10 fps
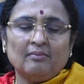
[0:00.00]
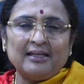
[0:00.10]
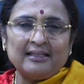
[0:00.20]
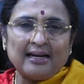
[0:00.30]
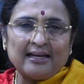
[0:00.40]

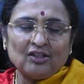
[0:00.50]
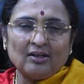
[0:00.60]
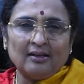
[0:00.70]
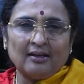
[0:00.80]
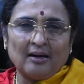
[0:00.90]

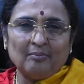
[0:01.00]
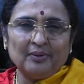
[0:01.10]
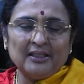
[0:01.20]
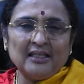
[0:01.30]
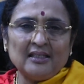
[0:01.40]
multinational
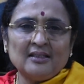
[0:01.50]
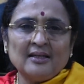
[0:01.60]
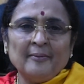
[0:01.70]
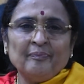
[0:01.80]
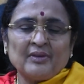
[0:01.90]
companies.